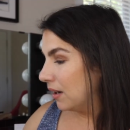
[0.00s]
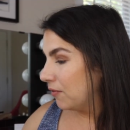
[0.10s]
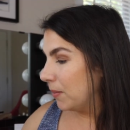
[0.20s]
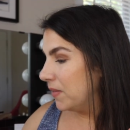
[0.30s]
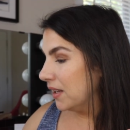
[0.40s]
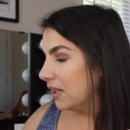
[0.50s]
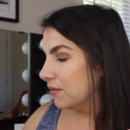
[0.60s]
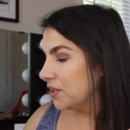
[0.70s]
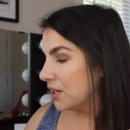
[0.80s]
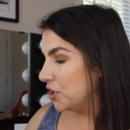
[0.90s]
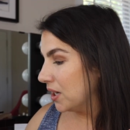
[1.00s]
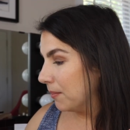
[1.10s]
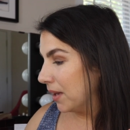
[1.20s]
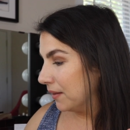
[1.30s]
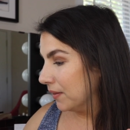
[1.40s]
Now, if I'm thinking of touching
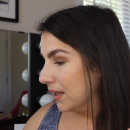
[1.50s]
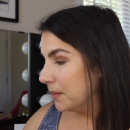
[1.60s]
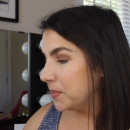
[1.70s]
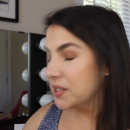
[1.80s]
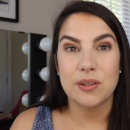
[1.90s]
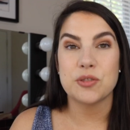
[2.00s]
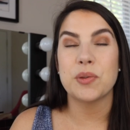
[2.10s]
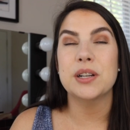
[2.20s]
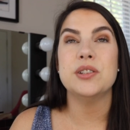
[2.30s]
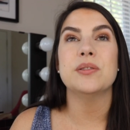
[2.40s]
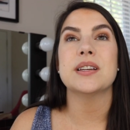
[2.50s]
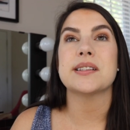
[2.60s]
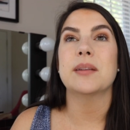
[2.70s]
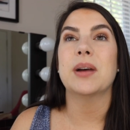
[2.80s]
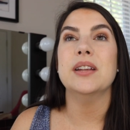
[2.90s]
up my lips, there's one or two
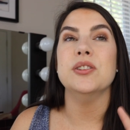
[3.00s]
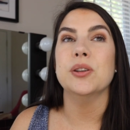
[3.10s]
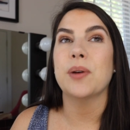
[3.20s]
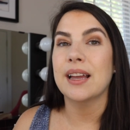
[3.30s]
things I might do.